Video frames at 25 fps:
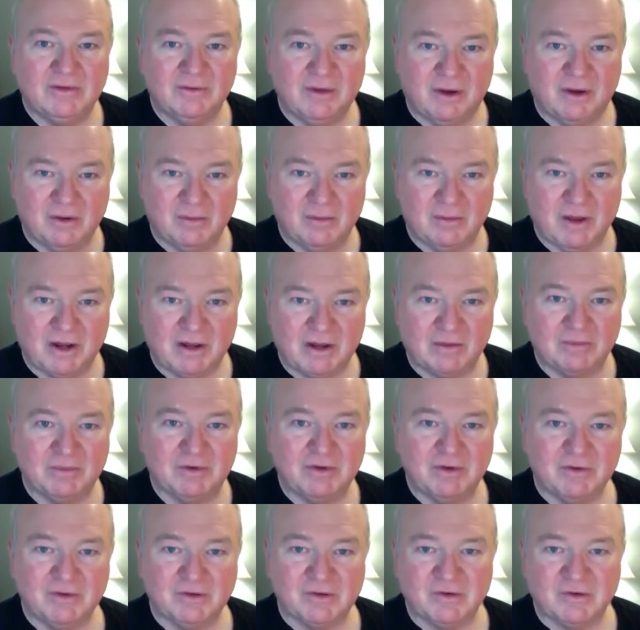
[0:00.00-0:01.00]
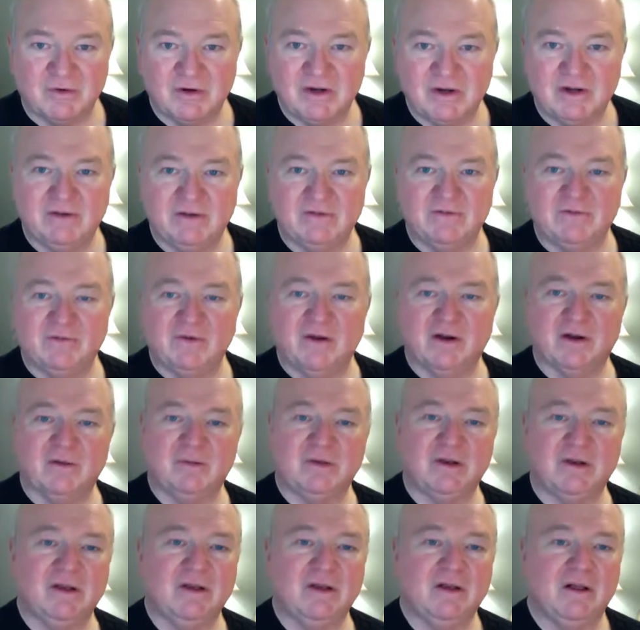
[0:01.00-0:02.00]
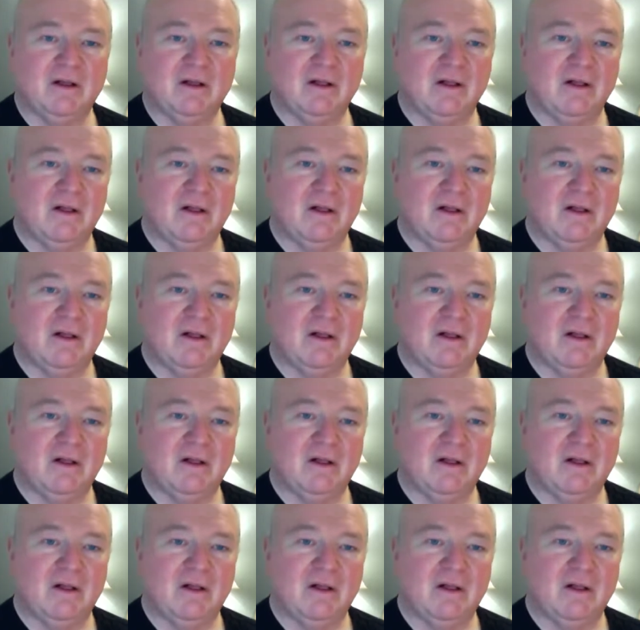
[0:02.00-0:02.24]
on my computer screen in front of me.